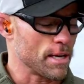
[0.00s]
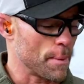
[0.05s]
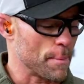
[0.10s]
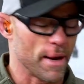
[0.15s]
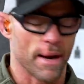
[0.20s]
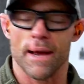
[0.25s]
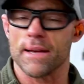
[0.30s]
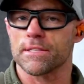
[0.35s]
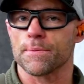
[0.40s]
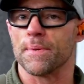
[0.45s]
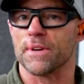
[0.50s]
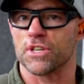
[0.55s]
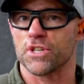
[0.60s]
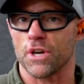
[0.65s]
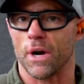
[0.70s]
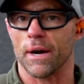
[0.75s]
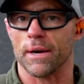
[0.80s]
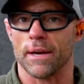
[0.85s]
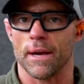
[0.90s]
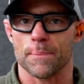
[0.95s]
I mean, it hasn't been
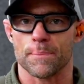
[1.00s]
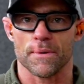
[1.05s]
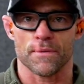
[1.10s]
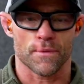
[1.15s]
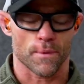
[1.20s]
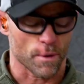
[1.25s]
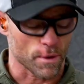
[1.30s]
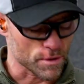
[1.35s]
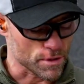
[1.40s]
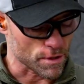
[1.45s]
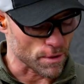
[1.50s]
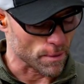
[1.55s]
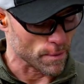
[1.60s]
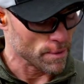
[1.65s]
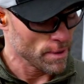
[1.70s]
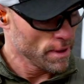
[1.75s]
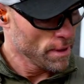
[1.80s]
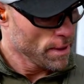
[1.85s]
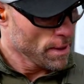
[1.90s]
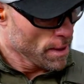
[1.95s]
shot yet before. So a
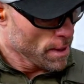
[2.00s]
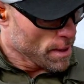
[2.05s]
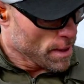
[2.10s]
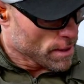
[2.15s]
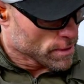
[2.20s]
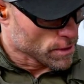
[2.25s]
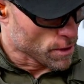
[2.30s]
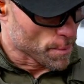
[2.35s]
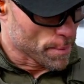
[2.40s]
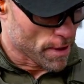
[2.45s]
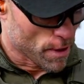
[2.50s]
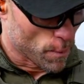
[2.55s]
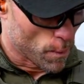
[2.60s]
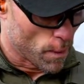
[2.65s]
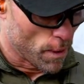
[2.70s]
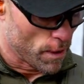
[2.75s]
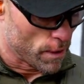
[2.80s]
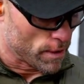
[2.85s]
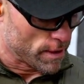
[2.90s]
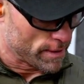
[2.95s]
little bit of
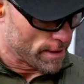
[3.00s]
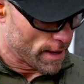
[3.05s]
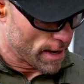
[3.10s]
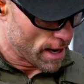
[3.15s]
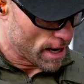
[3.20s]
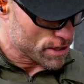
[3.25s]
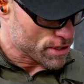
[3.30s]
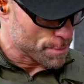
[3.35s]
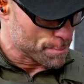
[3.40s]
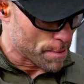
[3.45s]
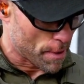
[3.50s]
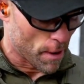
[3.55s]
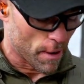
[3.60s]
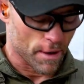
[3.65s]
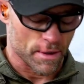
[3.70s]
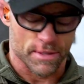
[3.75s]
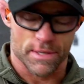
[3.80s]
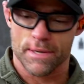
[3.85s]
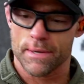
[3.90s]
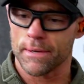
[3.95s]
oil on the action
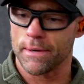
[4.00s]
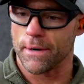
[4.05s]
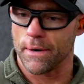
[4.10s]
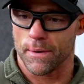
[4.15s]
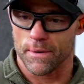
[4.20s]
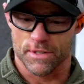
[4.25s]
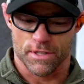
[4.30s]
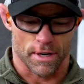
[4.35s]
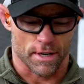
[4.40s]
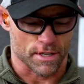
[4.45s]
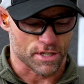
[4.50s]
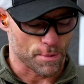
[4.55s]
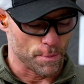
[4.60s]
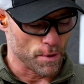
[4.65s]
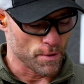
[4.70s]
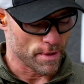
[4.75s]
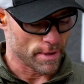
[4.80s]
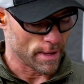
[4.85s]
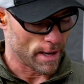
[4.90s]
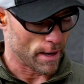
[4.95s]
bars, it's going to
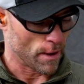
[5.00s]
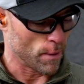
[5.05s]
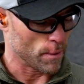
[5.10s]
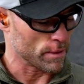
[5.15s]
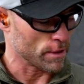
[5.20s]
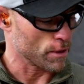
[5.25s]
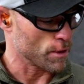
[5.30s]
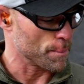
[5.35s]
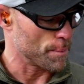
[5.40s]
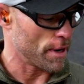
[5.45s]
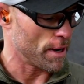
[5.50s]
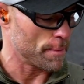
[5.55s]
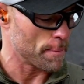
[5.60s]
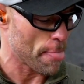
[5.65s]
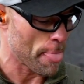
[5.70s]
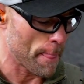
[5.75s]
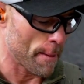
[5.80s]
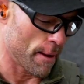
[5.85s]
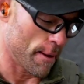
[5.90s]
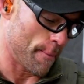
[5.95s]
smoothen that out a little bit.
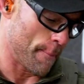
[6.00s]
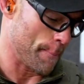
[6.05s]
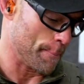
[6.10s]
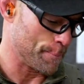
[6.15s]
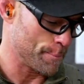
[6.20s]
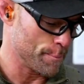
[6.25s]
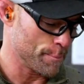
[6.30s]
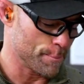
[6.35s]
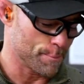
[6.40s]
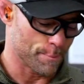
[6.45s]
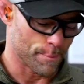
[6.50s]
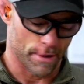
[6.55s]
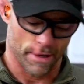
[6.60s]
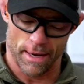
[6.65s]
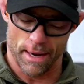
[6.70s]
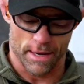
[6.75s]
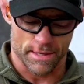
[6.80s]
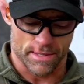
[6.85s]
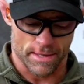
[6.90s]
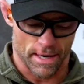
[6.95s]
But
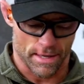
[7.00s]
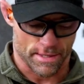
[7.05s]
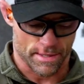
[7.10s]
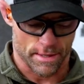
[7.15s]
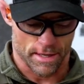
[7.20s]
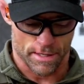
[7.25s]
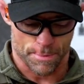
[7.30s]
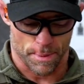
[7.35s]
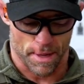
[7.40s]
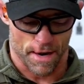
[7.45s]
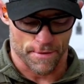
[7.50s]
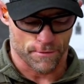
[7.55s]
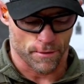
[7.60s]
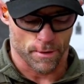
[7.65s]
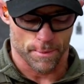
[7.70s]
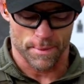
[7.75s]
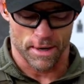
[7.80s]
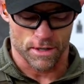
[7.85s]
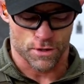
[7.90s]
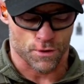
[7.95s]
yeah, it's nice
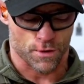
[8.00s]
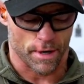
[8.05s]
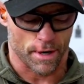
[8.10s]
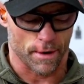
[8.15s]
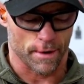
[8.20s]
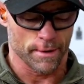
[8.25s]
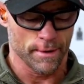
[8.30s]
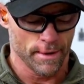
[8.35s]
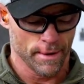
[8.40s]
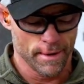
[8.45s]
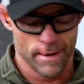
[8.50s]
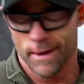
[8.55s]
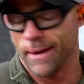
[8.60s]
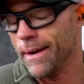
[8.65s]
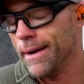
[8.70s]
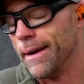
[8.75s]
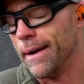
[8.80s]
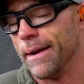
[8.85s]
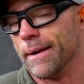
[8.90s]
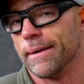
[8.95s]
platform, nice trigger.
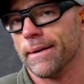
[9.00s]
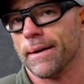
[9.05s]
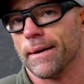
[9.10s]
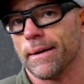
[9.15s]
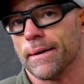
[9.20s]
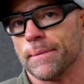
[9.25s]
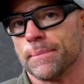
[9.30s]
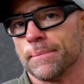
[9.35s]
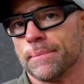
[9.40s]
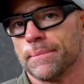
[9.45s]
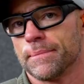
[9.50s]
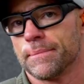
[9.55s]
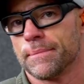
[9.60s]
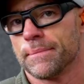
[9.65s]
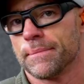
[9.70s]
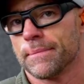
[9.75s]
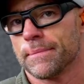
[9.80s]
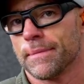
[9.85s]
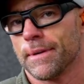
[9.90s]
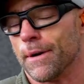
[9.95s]
And,
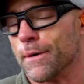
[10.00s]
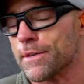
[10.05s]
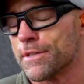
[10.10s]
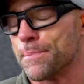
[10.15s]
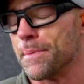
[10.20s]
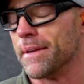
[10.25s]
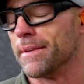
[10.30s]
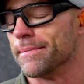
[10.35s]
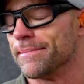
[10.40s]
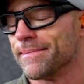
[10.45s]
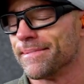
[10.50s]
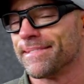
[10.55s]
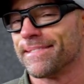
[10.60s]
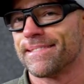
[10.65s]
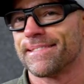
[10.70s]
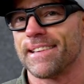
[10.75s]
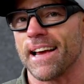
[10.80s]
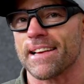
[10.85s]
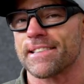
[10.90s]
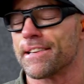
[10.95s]
it's been
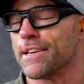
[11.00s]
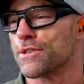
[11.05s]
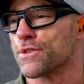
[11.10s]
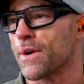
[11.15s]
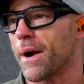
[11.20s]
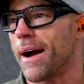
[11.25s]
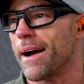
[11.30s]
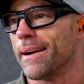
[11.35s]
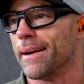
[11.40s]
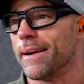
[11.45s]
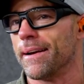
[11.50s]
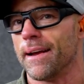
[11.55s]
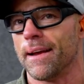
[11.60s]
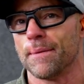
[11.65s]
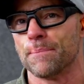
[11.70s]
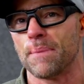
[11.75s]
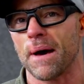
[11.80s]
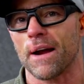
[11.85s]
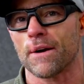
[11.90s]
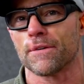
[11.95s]
tested, tried,
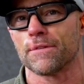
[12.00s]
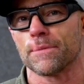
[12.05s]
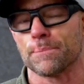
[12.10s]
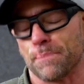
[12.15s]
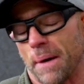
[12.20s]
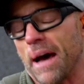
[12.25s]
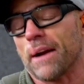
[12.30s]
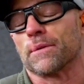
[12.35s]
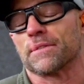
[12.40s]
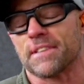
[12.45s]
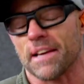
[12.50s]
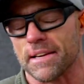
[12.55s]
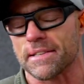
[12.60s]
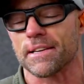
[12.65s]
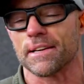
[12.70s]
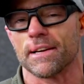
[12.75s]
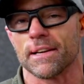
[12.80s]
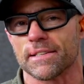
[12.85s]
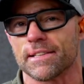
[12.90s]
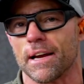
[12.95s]
and battle
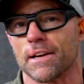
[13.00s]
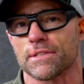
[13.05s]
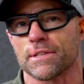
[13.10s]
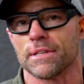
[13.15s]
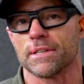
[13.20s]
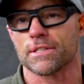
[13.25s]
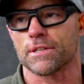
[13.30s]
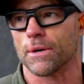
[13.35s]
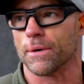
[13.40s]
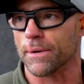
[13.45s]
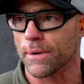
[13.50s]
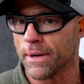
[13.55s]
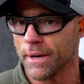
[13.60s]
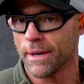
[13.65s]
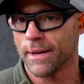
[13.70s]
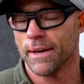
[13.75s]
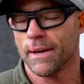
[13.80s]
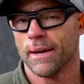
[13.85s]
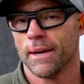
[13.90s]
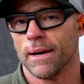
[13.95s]
tested essentially. So
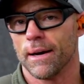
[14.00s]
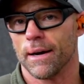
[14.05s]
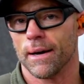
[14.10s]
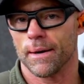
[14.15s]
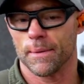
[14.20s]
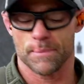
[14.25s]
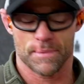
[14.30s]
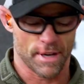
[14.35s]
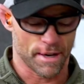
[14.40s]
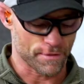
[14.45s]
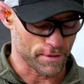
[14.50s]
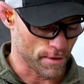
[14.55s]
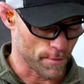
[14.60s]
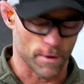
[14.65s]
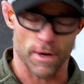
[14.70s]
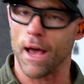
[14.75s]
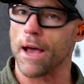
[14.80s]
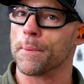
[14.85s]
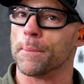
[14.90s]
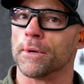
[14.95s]
definitely
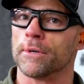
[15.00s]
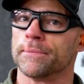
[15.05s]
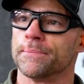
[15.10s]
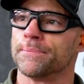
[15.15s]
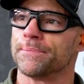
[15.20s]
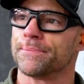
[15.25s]
reliable.